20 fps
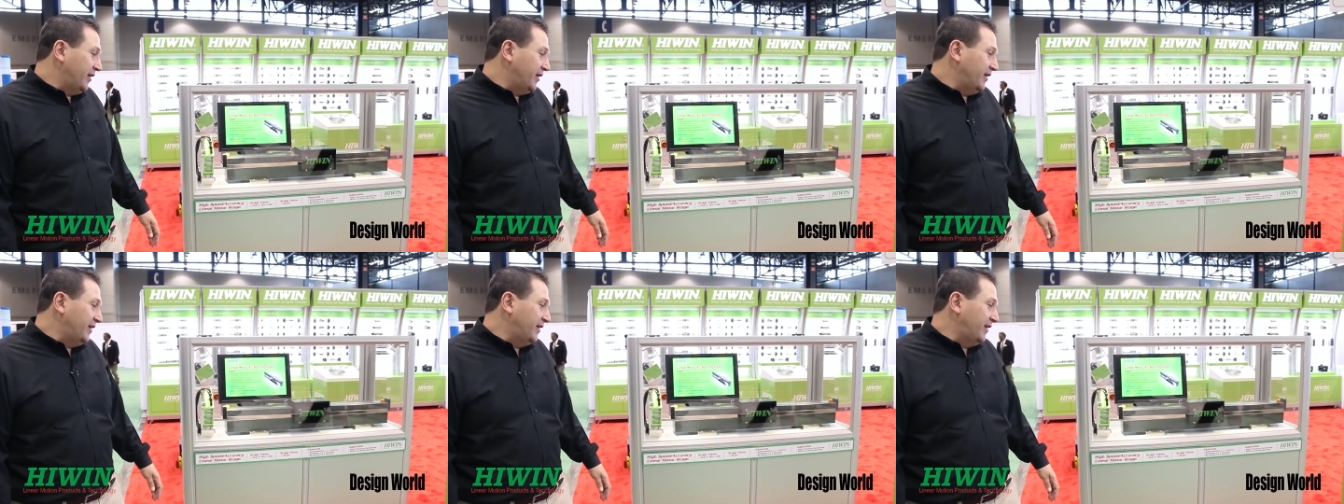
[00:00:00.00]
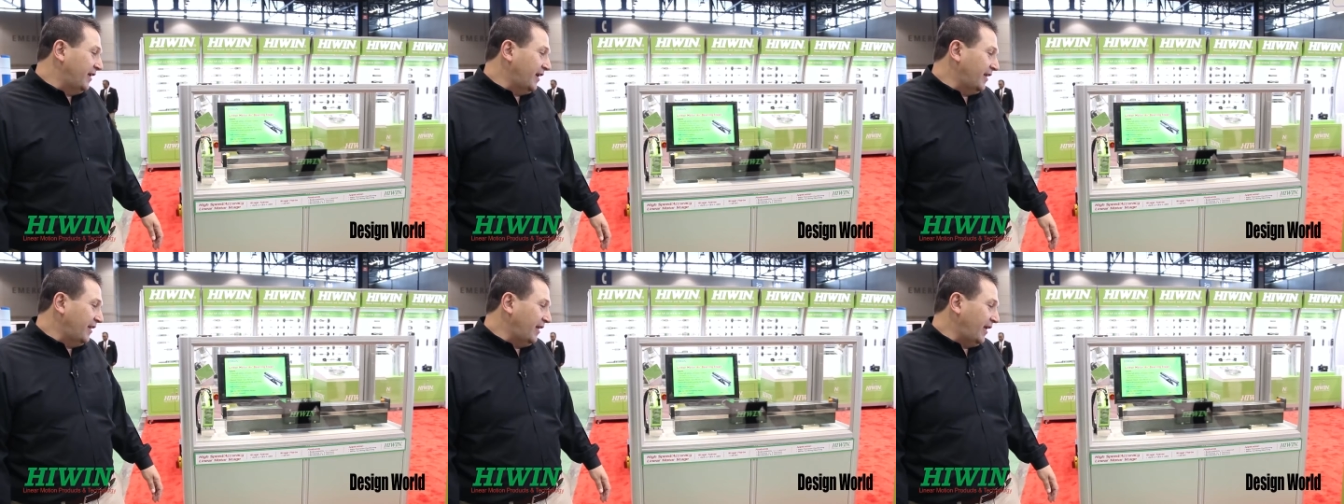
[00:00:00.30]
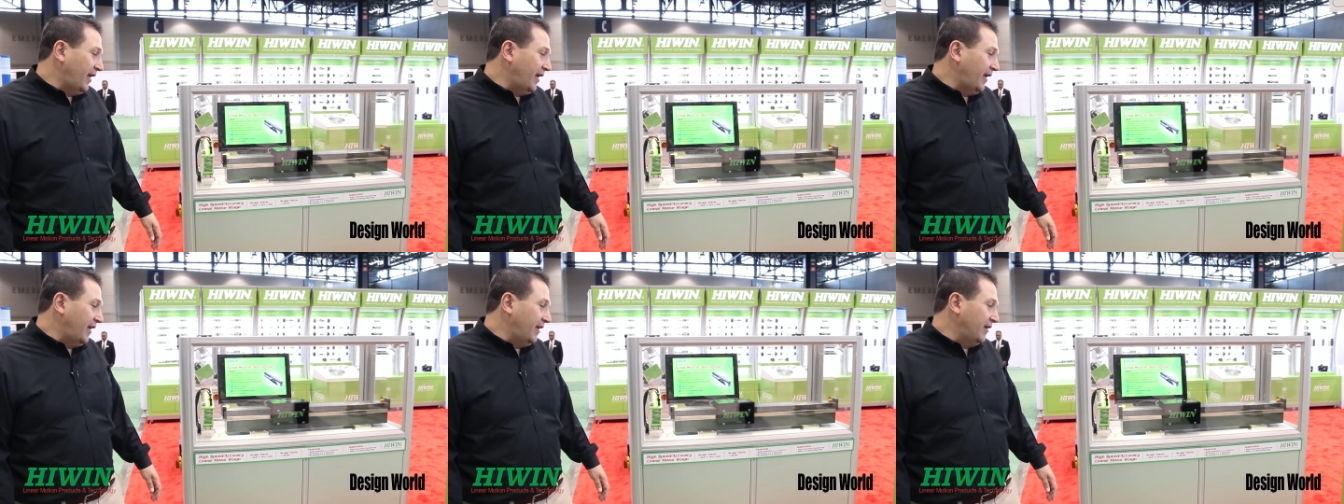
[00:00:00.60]
can get
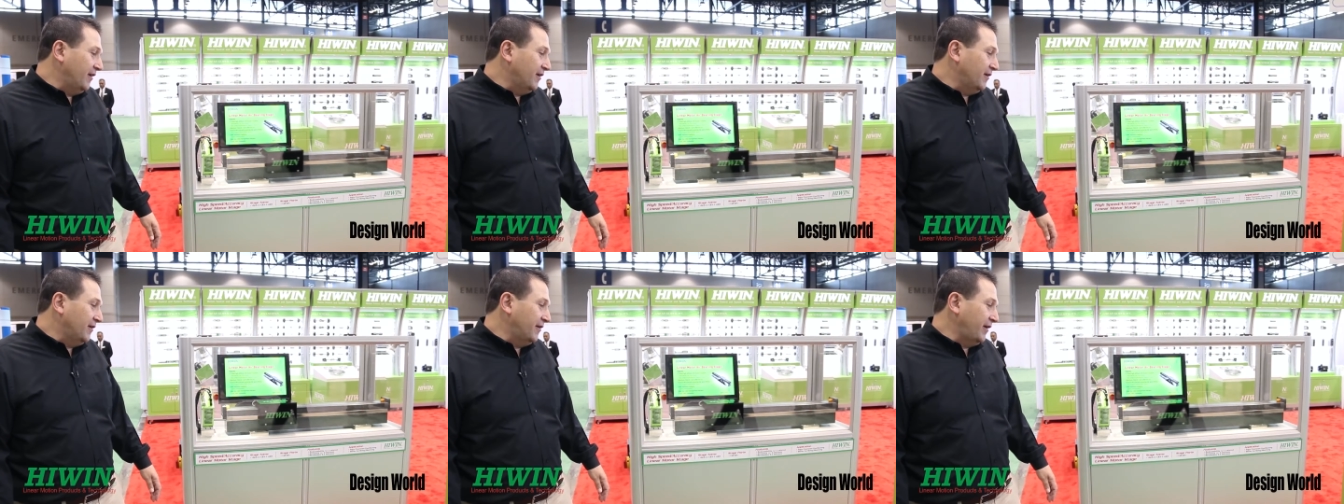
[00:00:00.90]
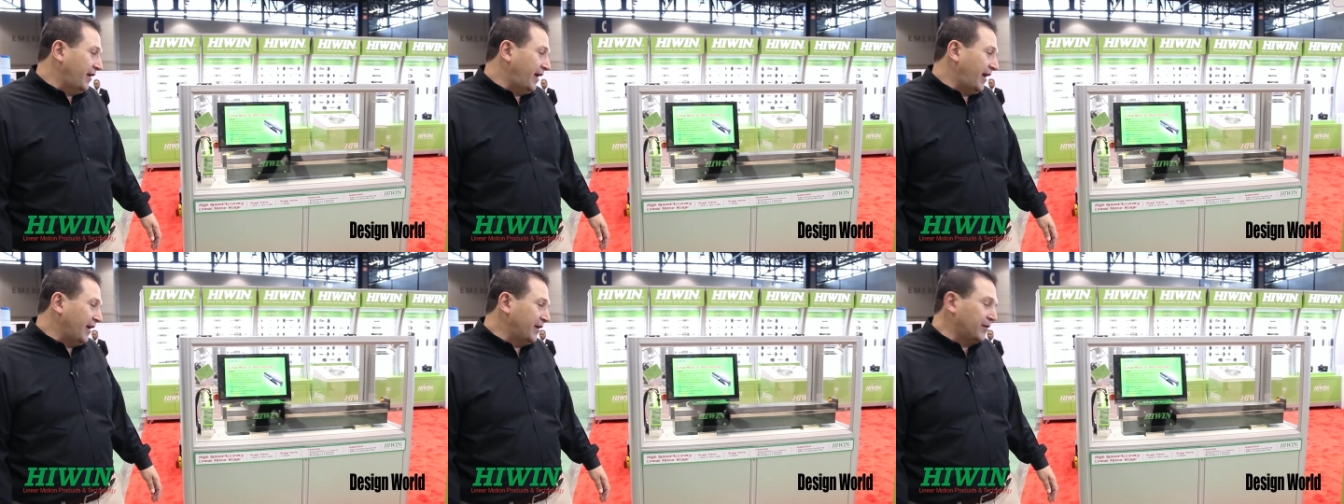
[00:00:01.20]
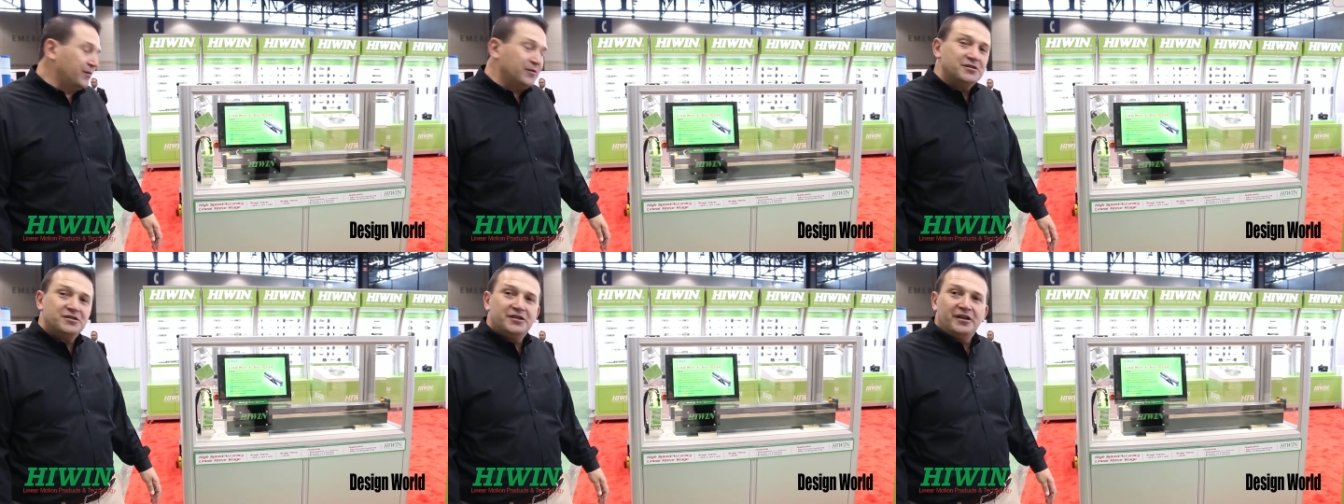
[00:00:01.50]
a uh,
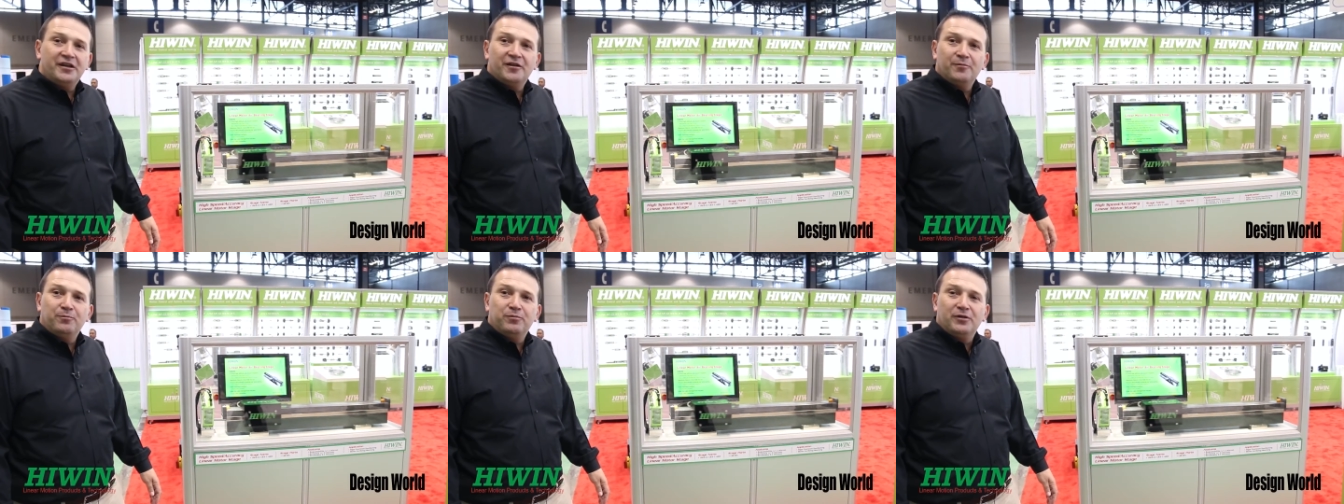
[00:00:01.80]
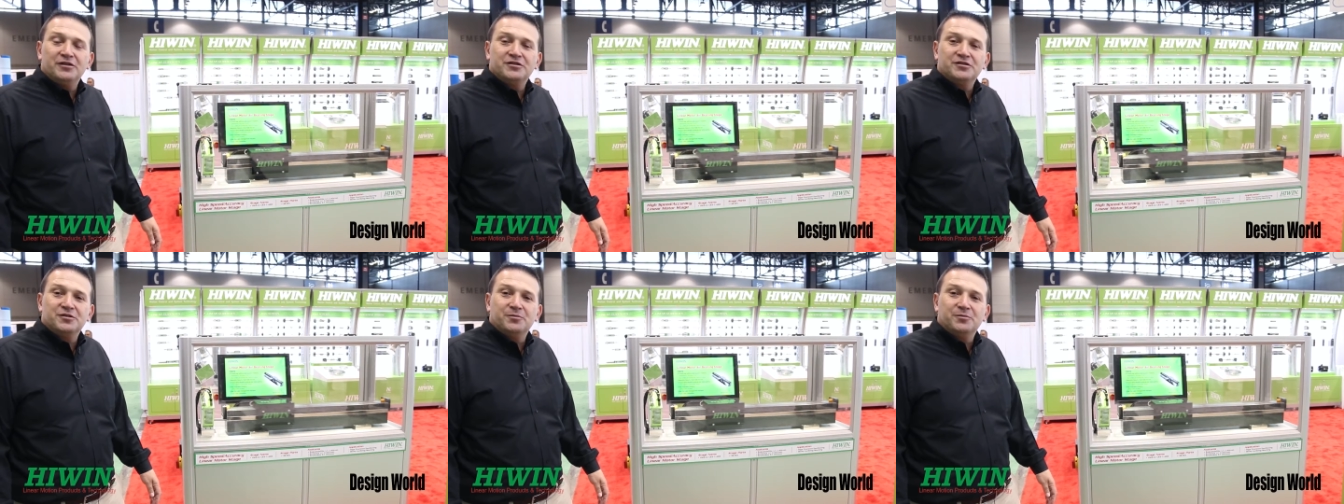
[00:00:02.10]
accuracy or plus